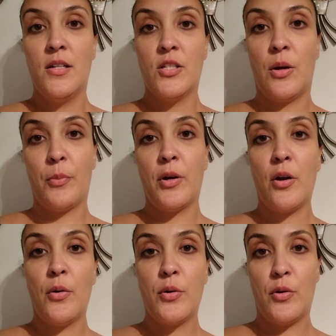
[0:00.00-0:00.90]
So I'm going to
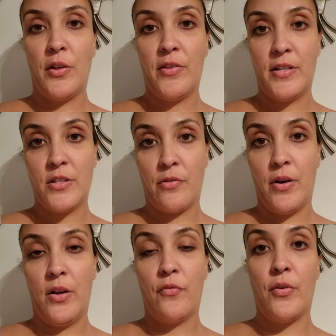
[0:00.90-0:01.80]
go on
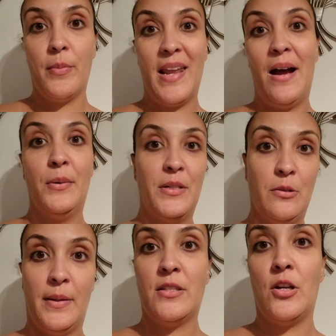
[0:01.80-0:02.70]
norethisterone from now
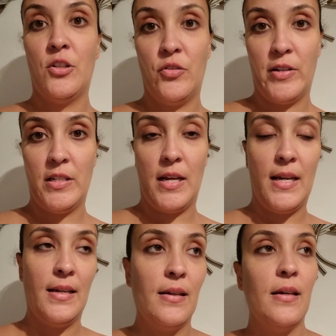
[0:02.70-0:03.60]
until my surgery
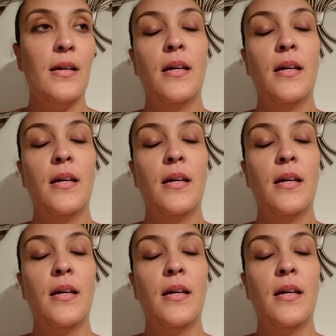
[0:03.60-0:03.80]
date.